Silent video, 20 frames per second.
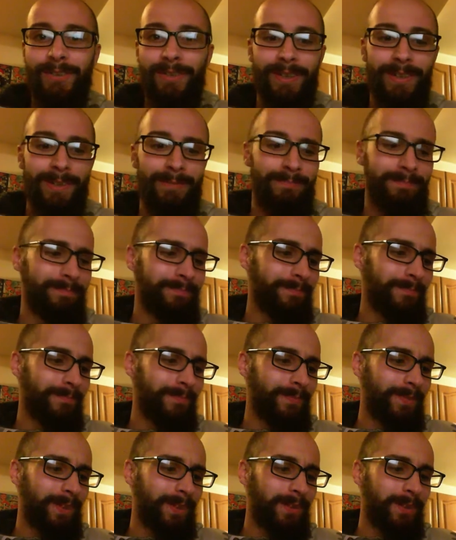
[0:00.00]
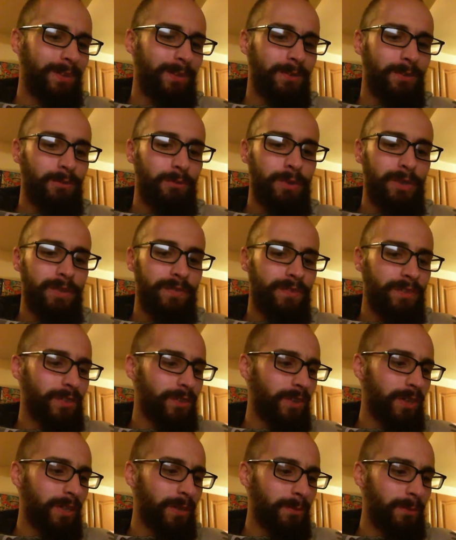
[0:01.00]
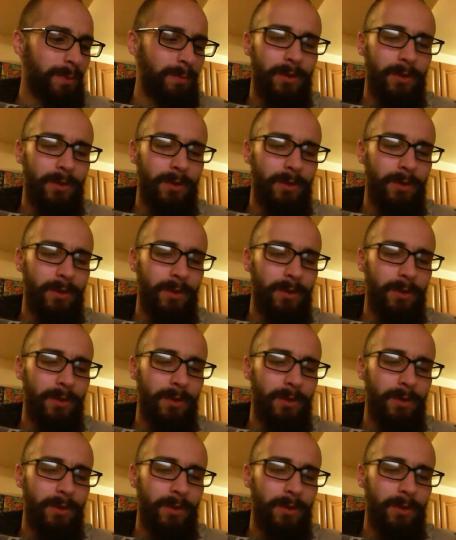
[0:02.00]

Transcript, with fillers: Um, we've decided we